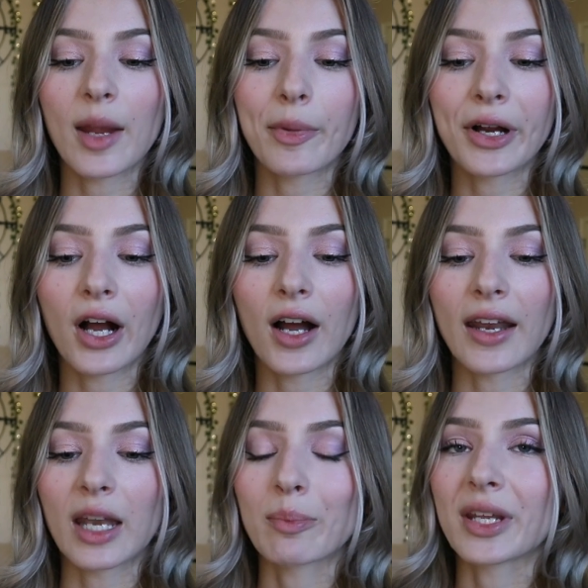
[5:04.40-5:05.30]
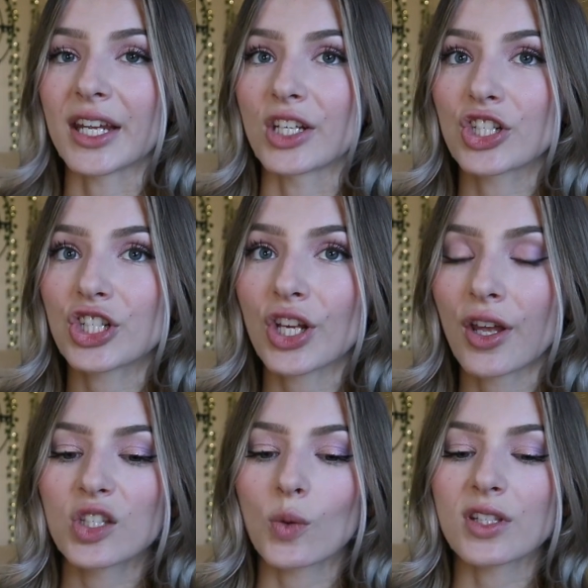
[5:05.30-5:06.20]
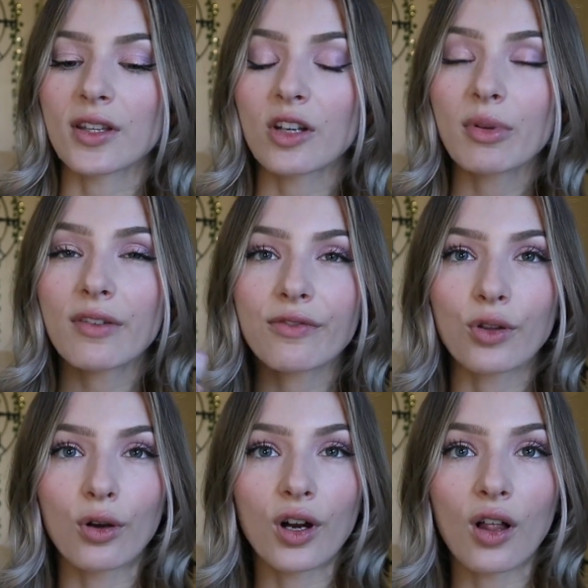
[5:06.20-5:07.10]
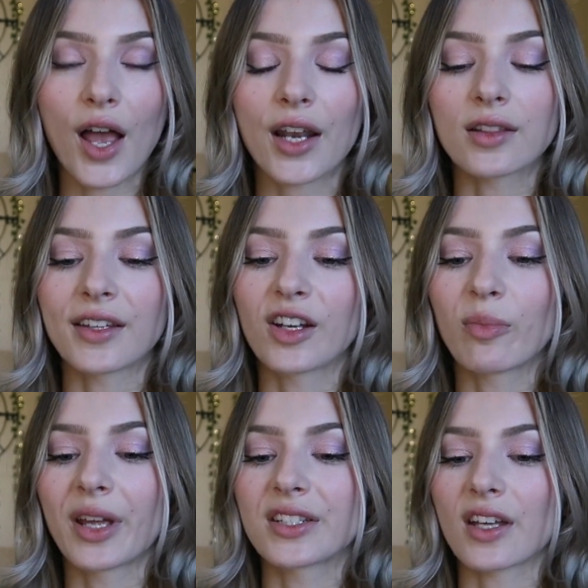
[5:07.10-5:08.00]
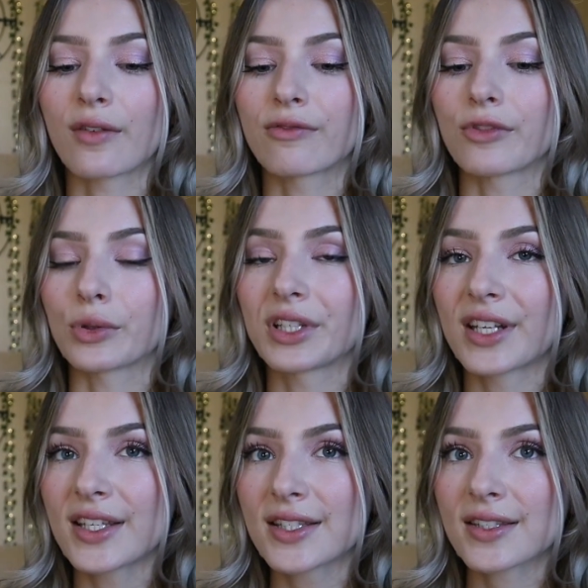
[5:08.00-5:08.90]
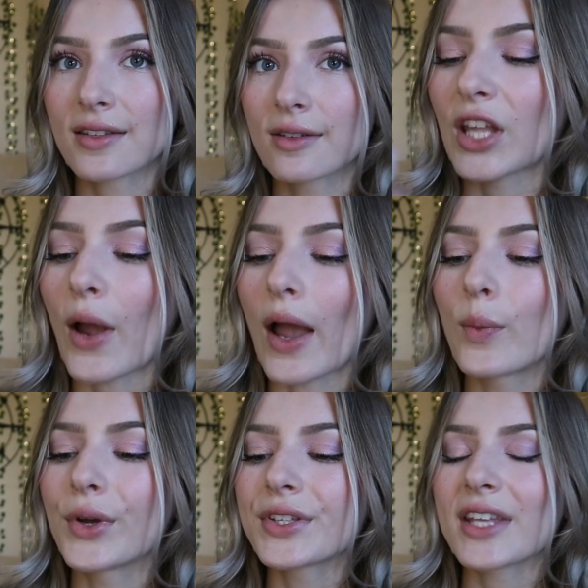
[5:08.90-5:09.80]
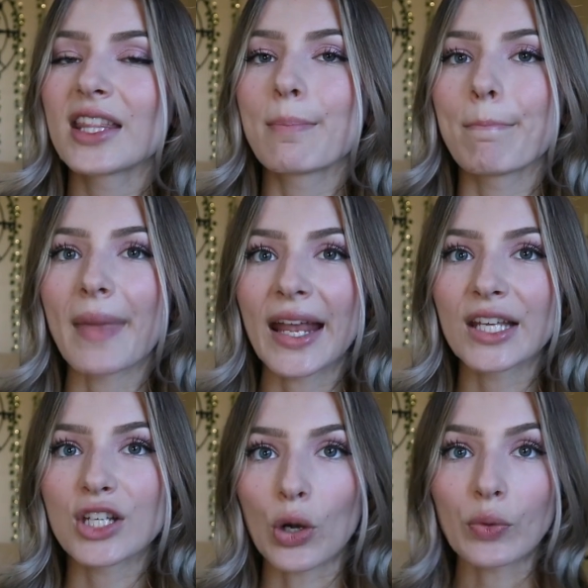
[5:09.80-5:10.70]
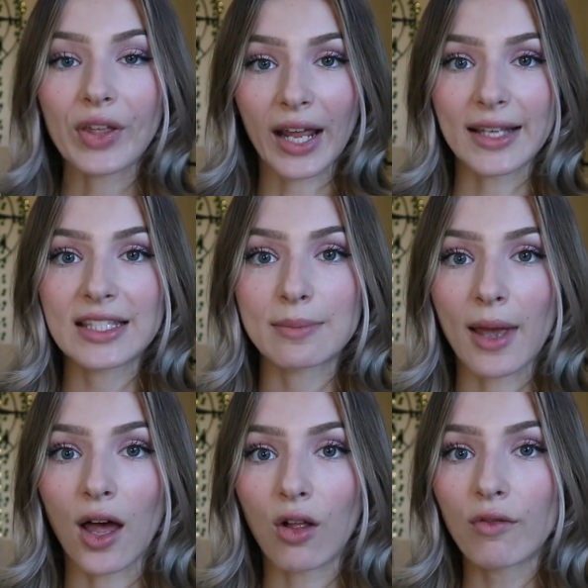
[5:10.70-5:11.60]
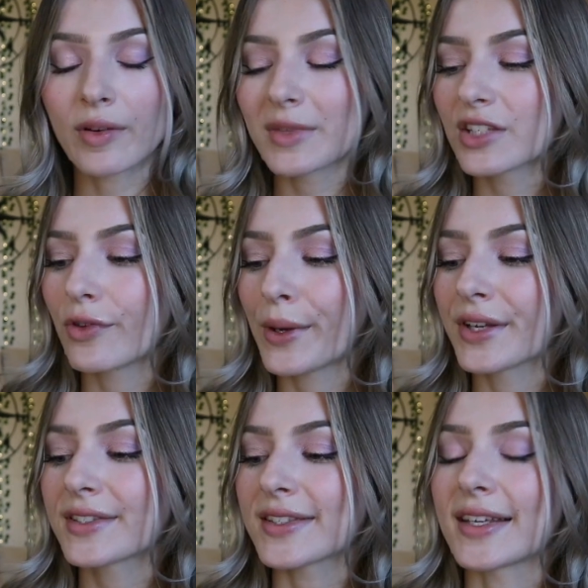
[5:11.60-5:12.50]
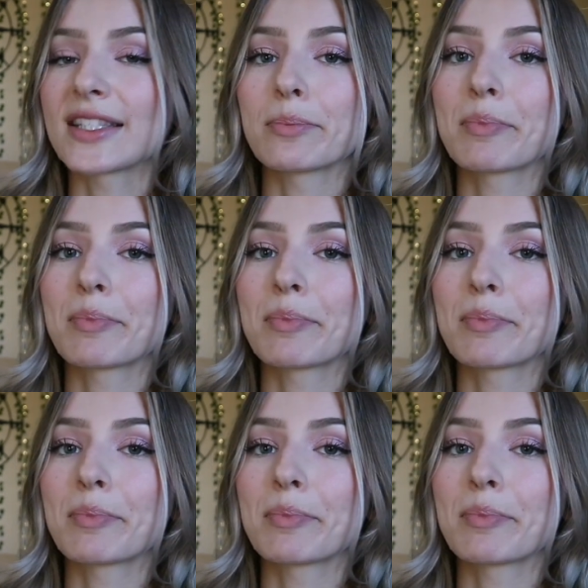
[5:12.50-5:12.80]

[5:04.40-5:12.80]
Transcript: apricot, and peach. So it's a little bit of floral and a little bit of fruitiness. Now, I will say the main note that I smell from this fragrance is